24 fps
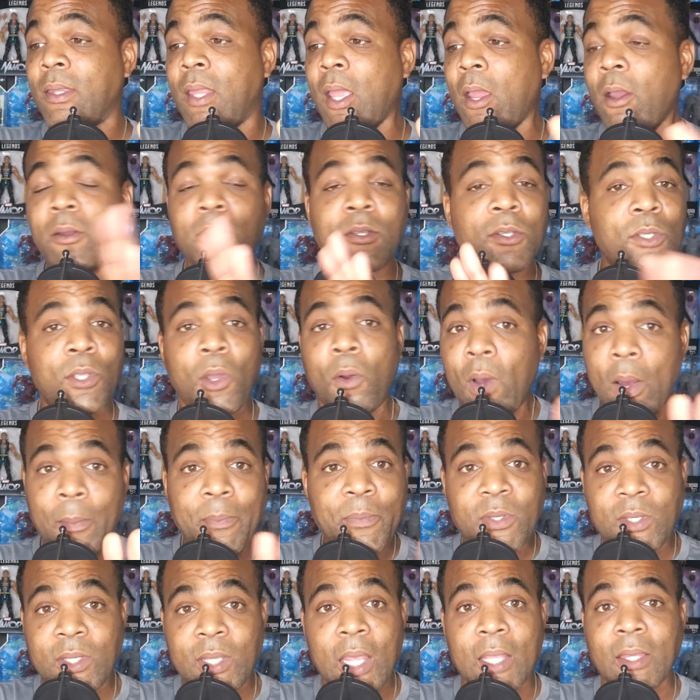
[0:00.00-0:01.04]
They're so
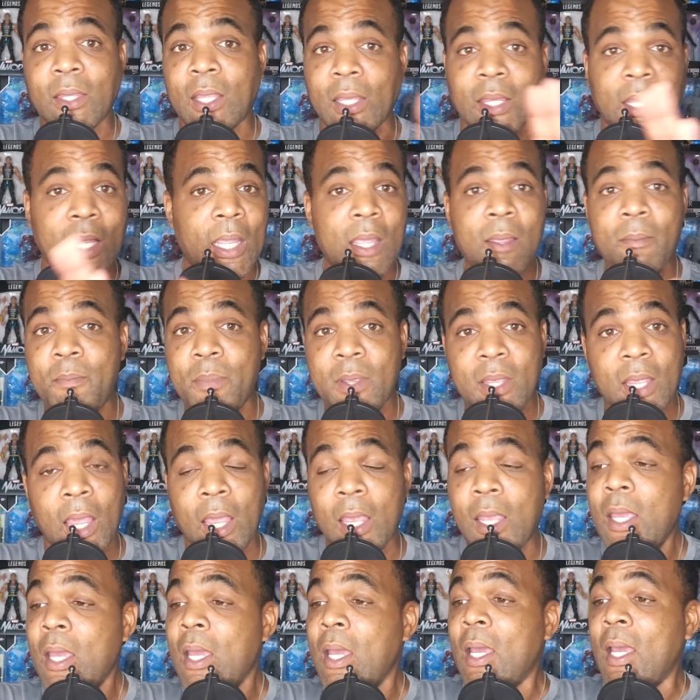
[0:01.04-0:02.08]
upset that the
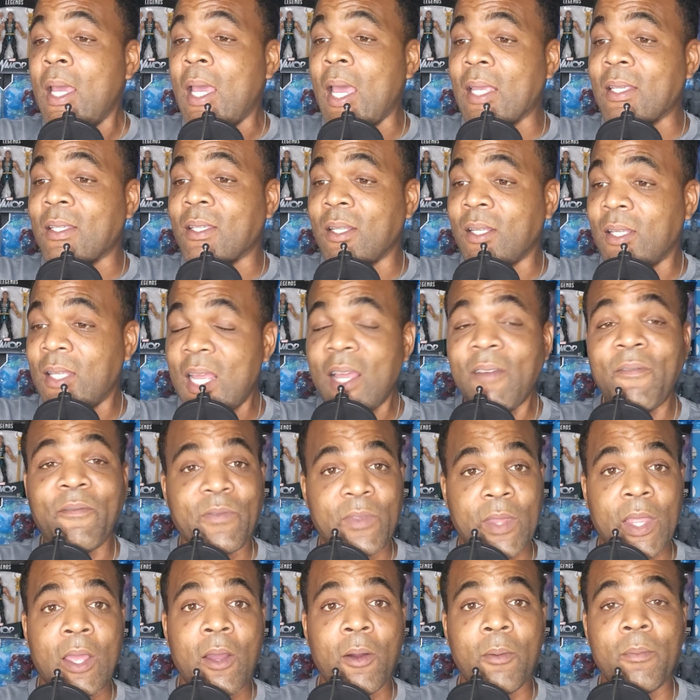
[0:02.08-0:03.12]
NBA has
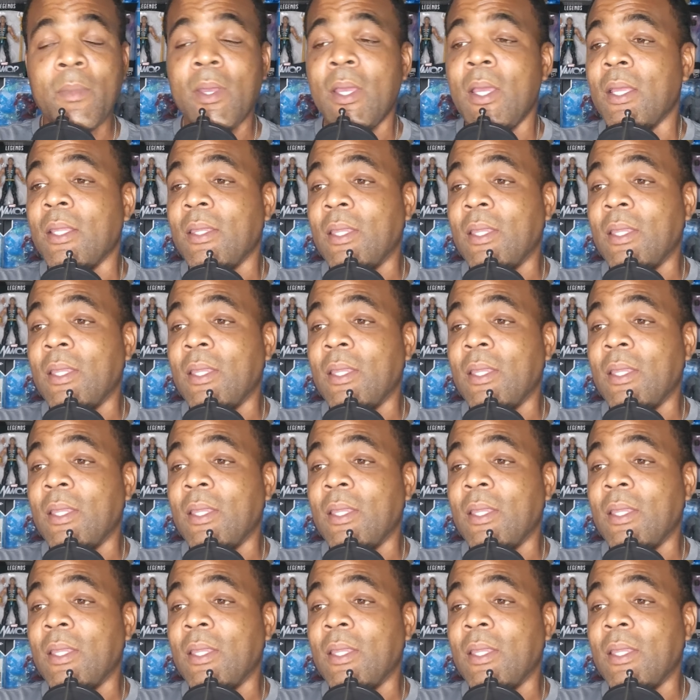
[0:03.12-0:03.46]
left them.